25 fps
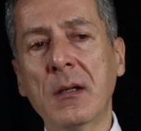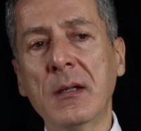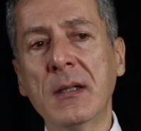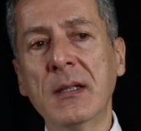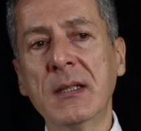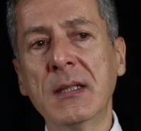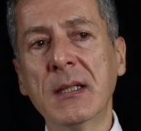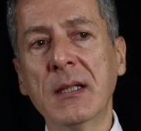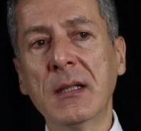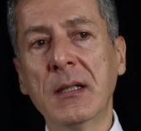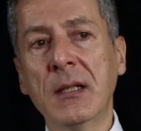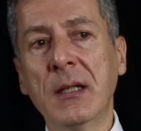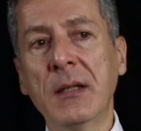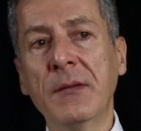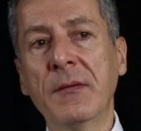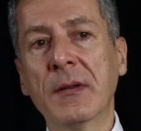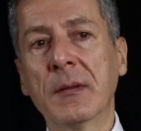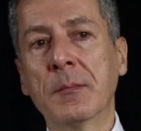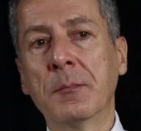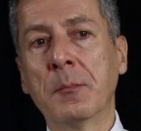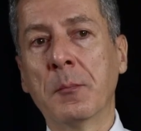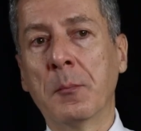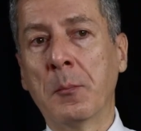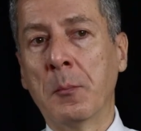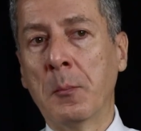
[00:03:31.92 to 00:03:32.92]
is
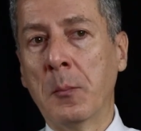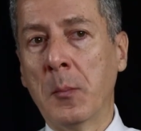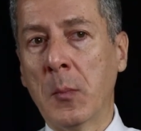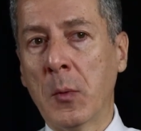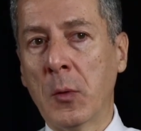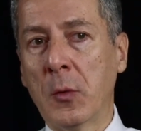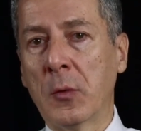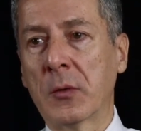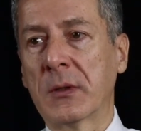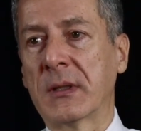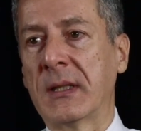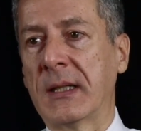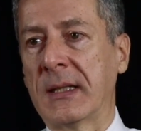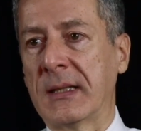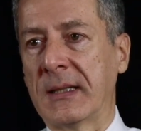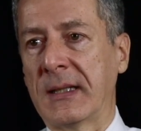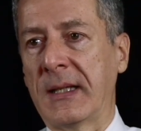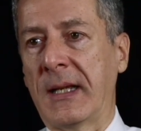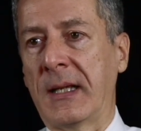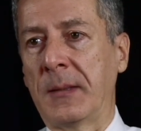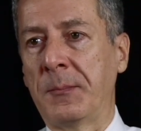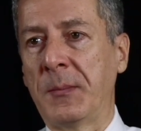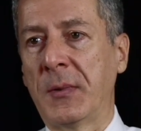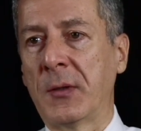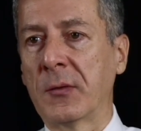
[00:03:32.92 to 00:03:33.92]
even more than
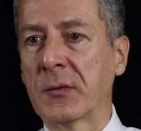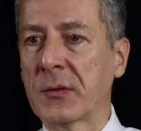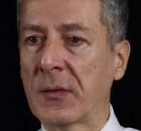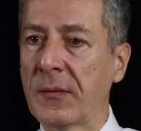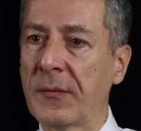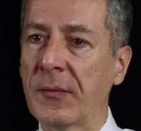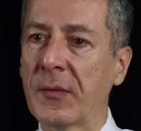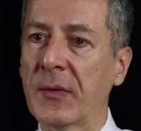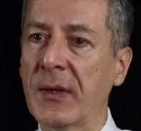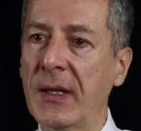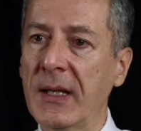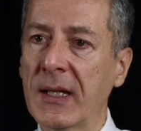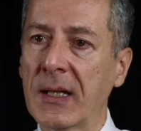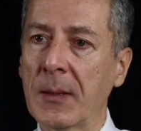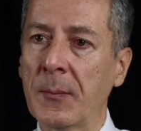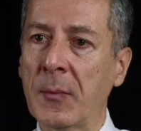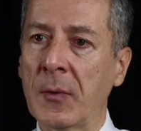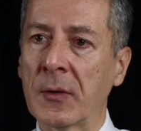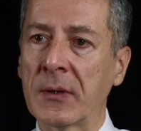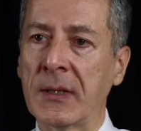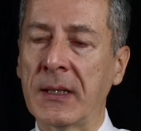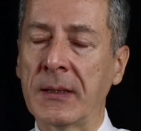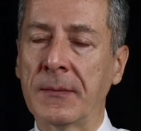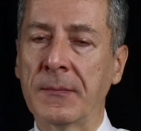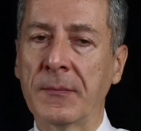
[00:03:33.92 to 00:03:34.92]
that, because if you think
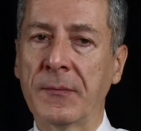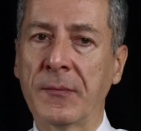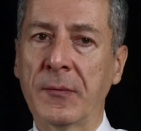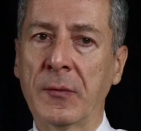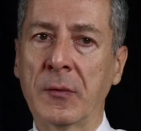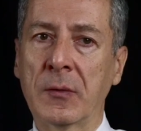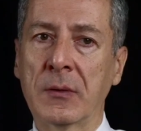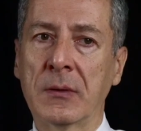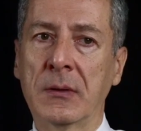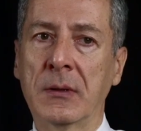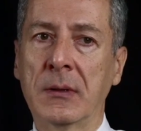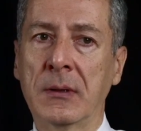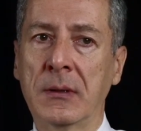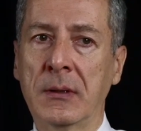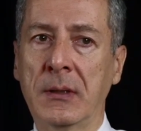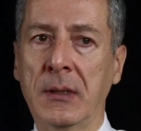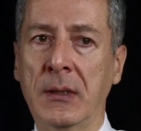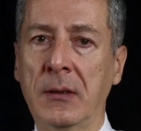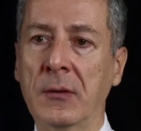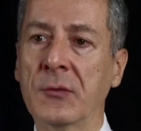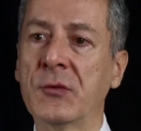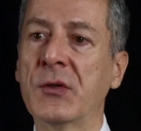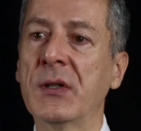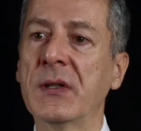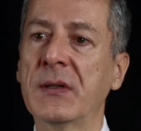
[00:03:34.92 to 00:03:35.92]
about it, for the
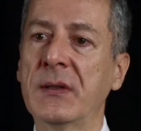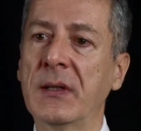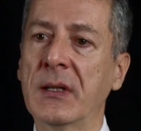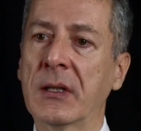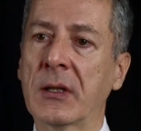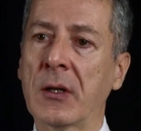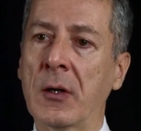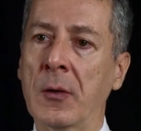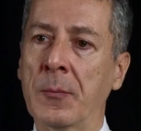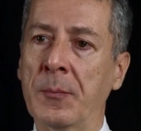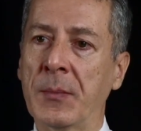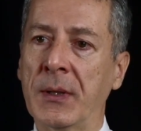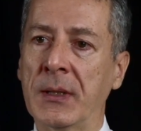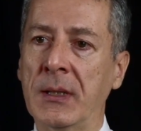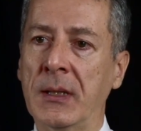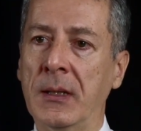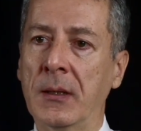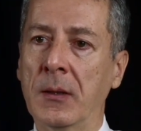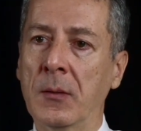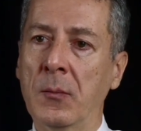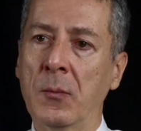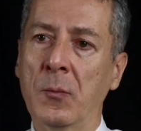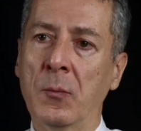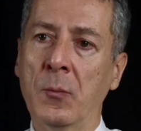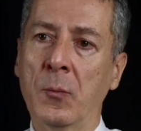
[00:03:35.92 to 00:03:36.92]
logistic company,
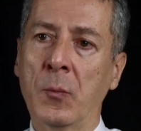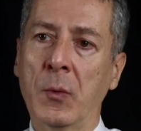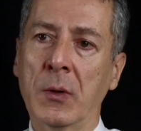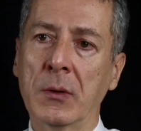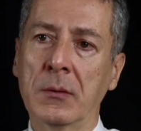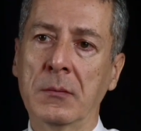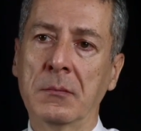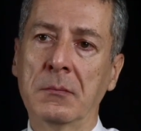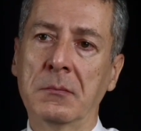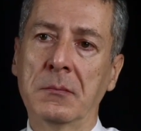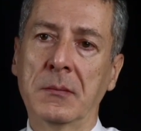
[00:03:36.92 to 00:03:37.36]
what